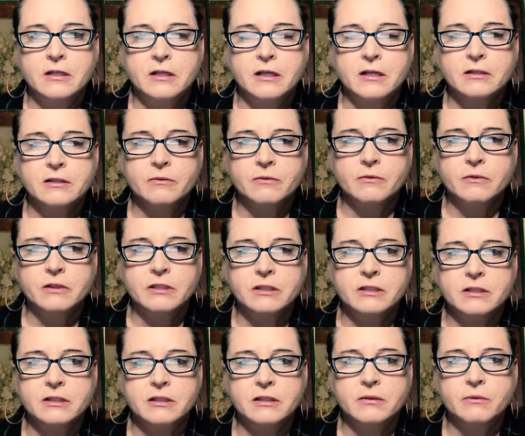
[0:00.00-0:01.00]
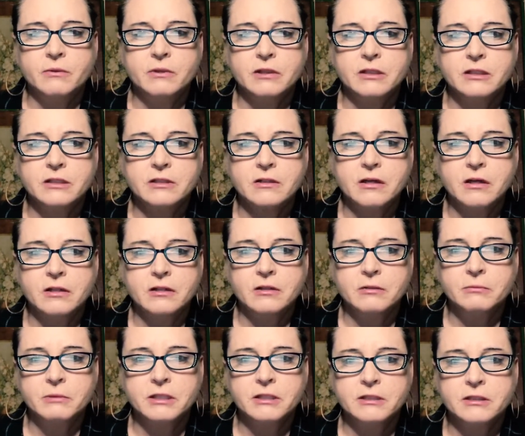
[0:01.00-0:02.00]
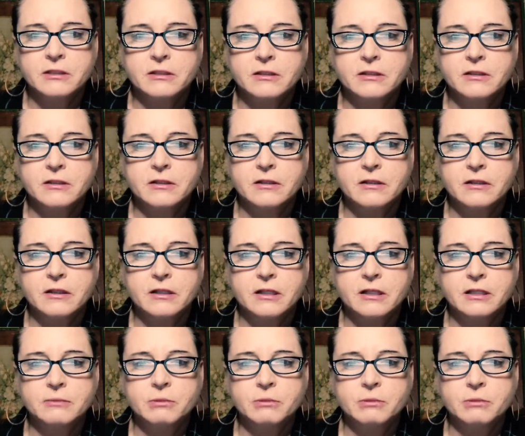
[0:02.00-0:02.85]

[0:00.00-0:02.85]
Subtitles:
just want to see what this column is